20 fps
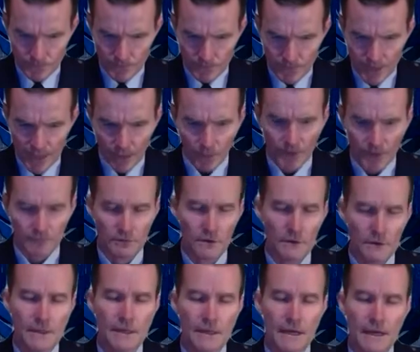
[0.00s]

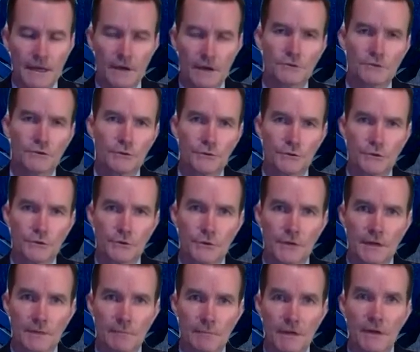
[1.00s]
However, he also knew
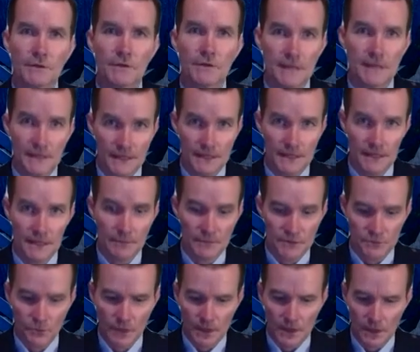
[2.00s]
that Imelda needed him
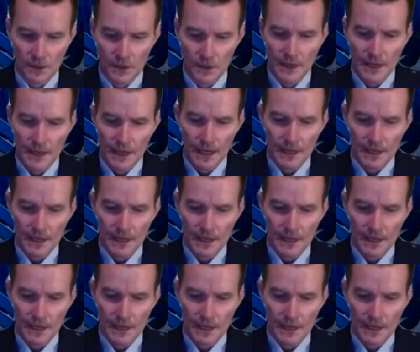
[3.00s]
as well,